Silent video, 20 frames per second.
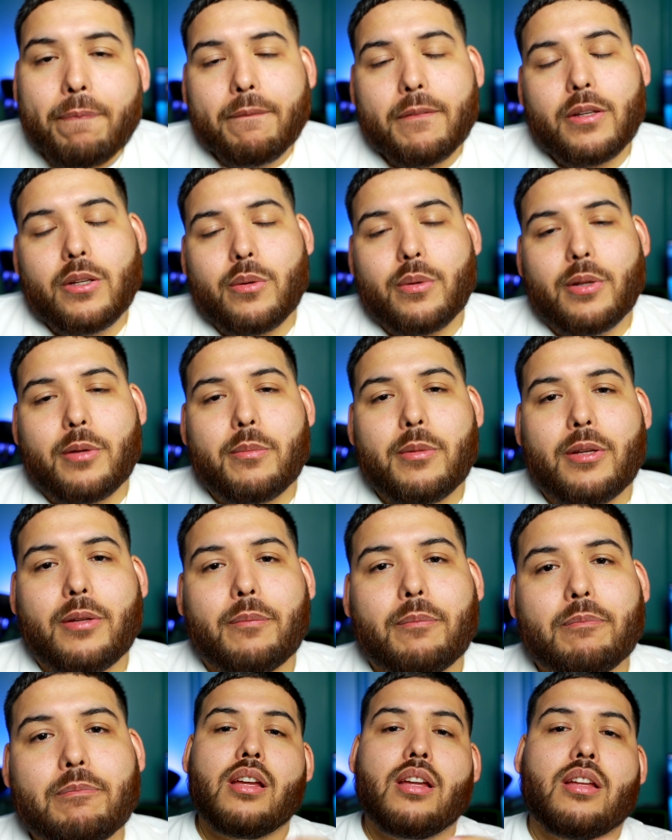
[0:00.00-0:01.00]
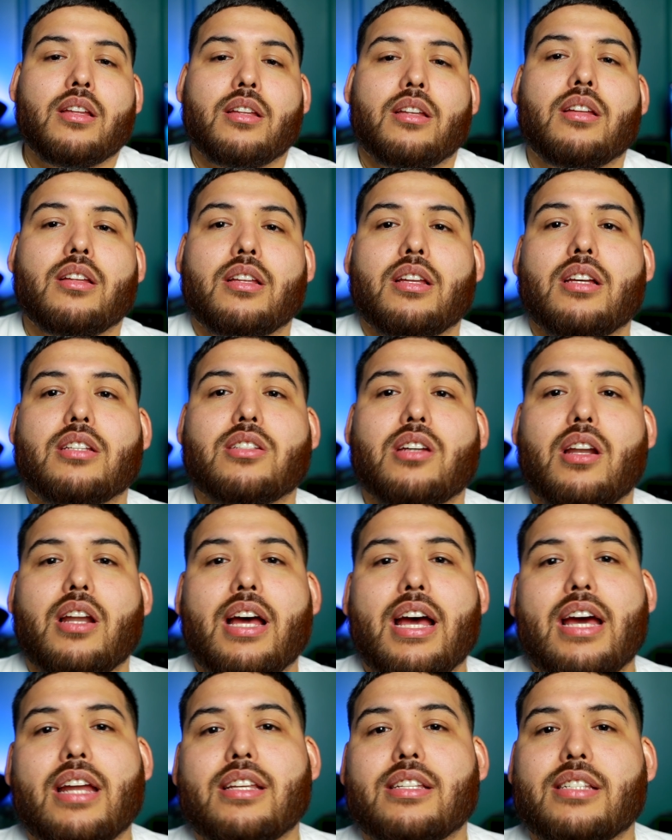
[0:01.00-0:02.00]
You know what I mean? That's all I
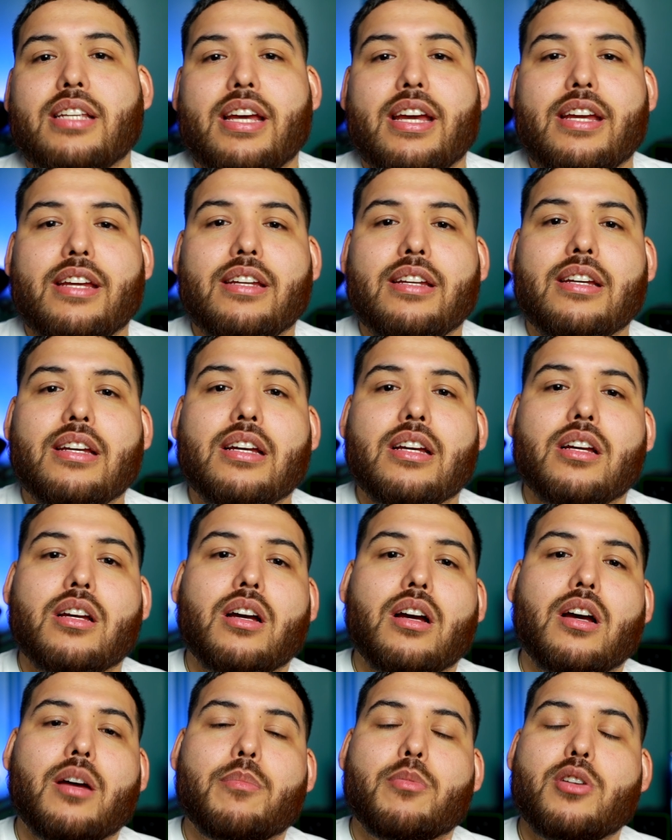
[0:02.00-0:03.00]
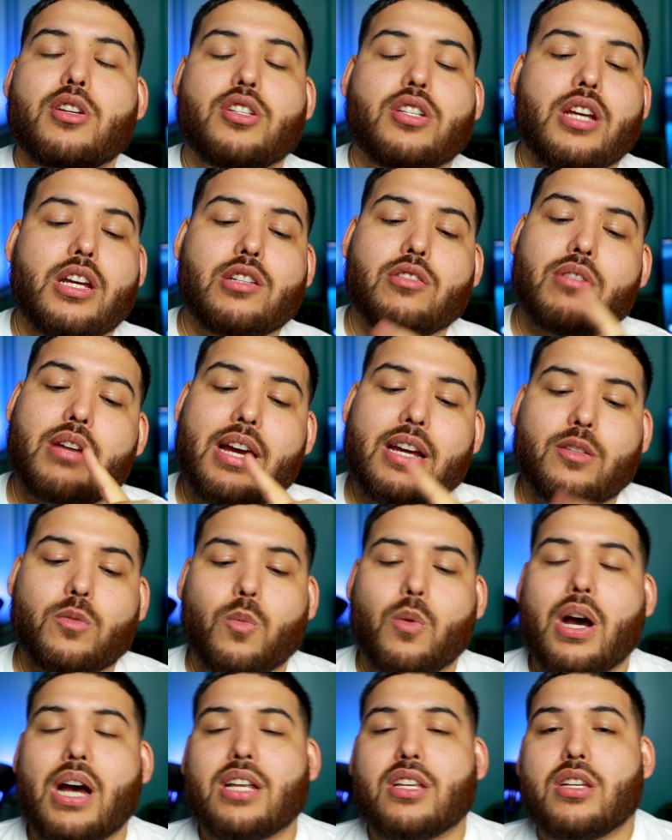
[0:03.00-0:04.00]
had to say. I uh, appreciate you guys
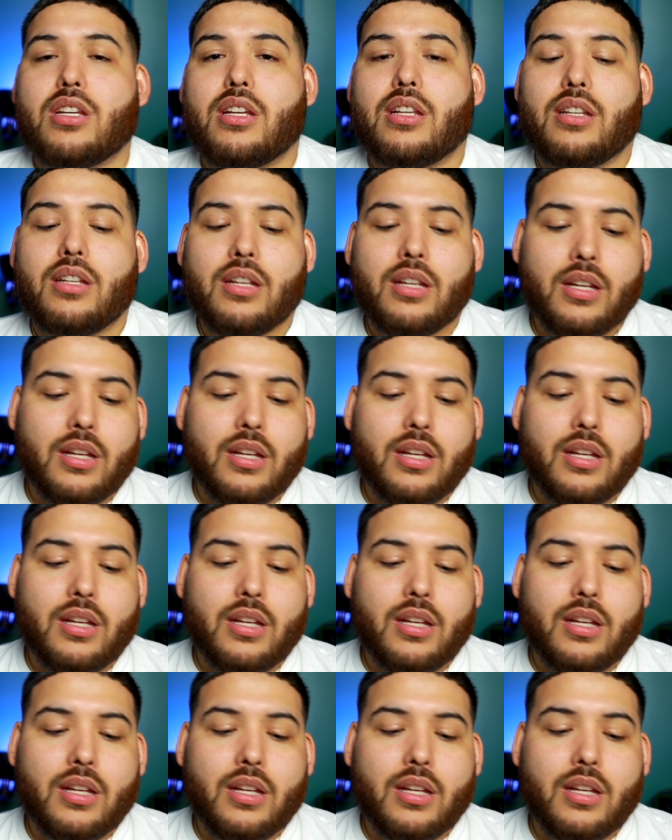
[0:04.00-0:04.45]
watching.